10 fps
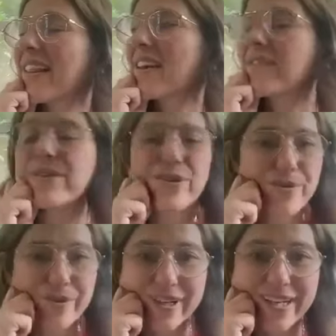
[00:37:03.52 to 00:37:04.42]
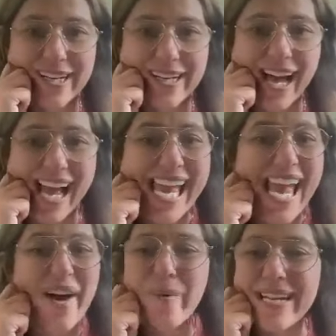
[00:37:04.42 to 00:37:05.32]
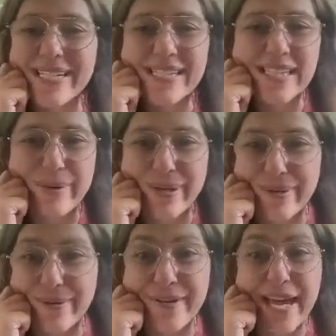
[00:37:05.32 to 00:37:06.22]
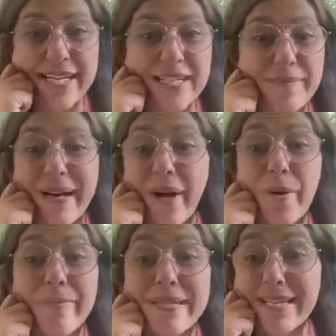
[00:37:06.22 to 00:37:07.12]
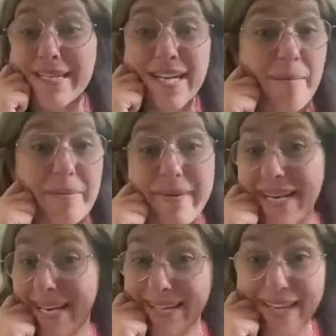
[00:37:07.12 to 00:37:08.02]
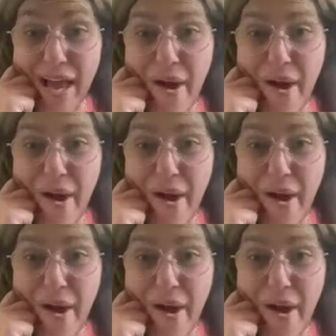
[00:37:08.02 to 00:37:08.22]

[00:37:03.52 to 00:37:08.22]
I love your story. I can't wait to see what you do next, but I hope it doesn't come immediately.